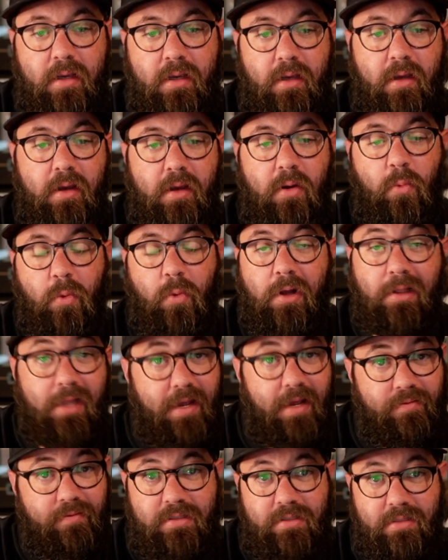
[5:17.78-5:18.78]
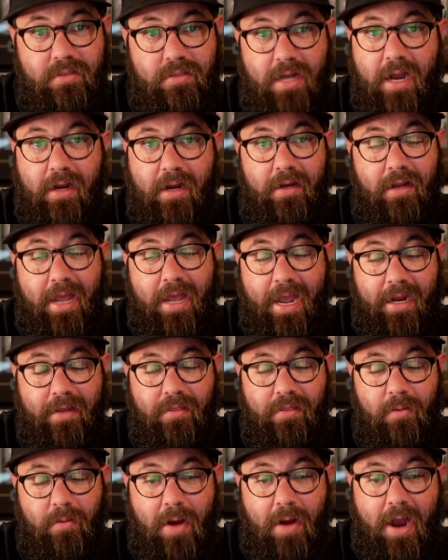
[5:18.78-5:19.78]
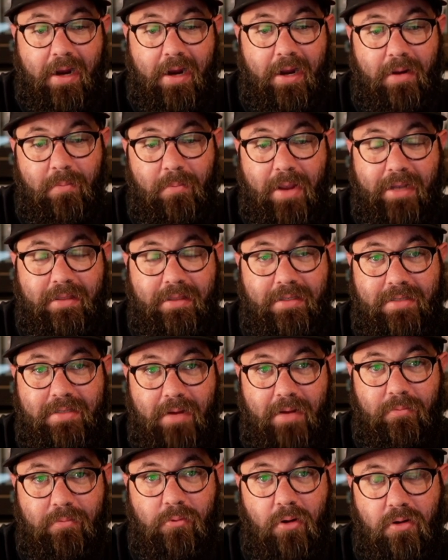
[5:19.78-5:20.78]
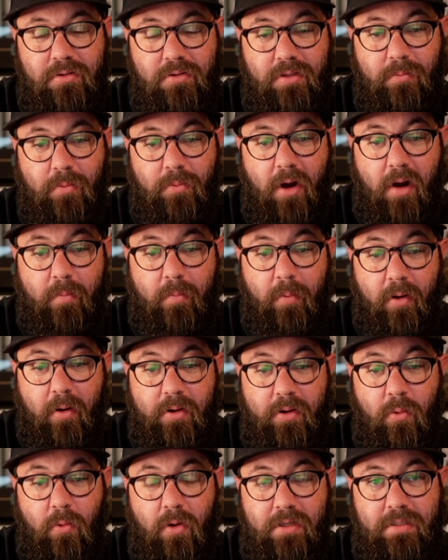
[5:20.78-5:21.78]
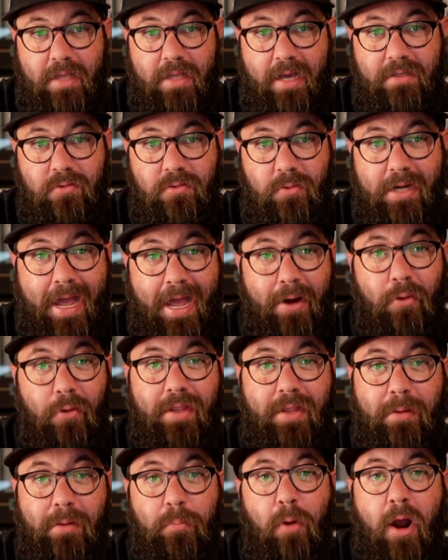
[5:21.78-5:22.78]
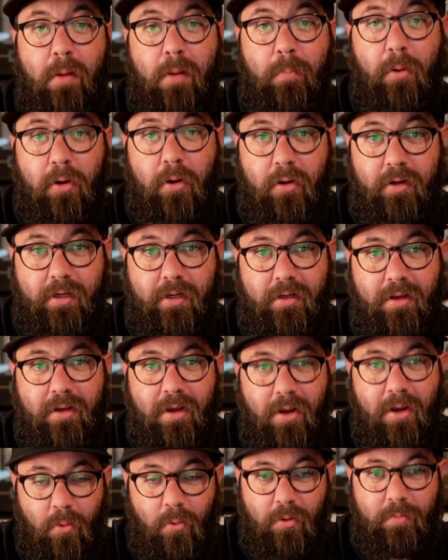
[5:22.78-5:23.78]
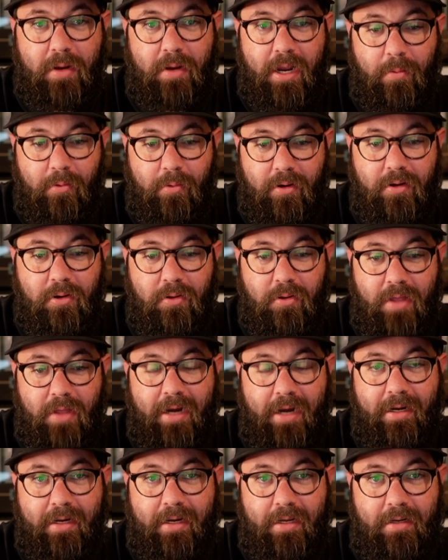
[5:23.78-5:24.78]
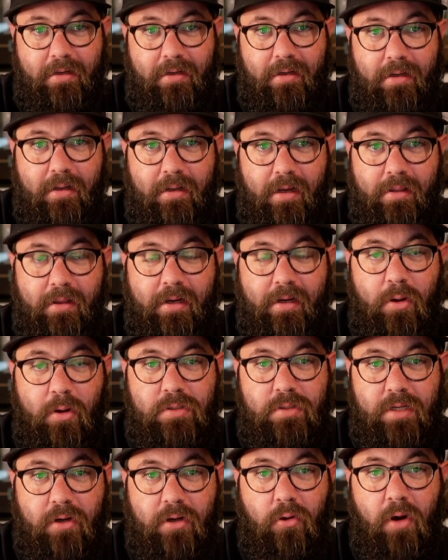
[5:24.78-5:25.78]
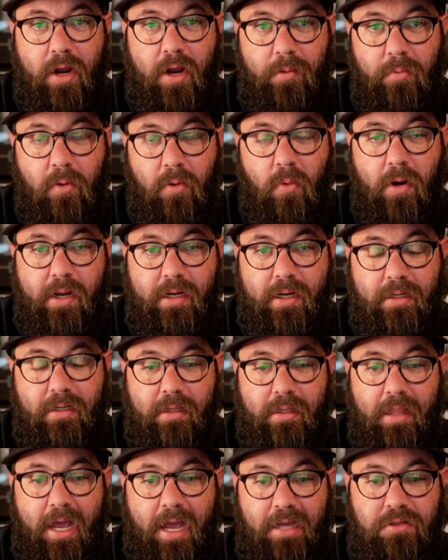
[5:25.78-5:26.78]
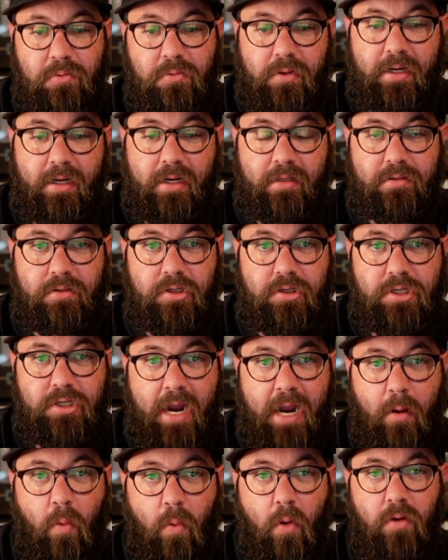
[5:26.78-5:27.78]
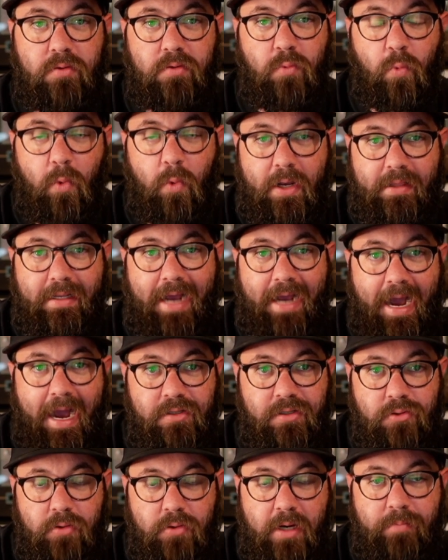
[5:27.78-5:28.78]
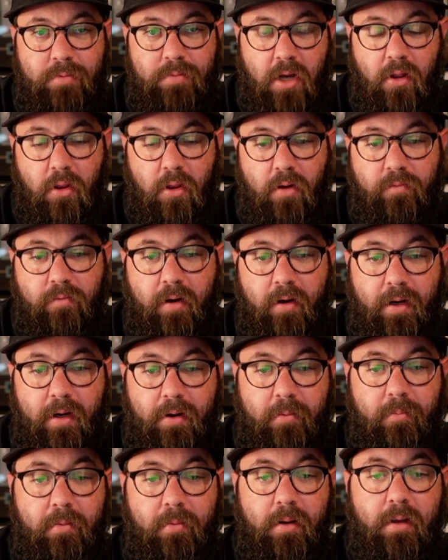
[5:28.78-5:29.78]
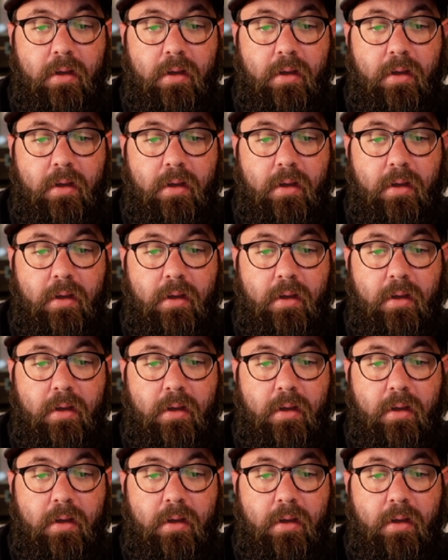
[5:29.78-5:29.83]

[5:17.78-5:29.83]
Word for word: Will Levis is not going to hang in the pocket and make the same throws that Brock Purdy was last week. I don't think Brock Purdy would be able to do that again. I think it was incredible what he did last week against the Jaguars with guys draped all over him.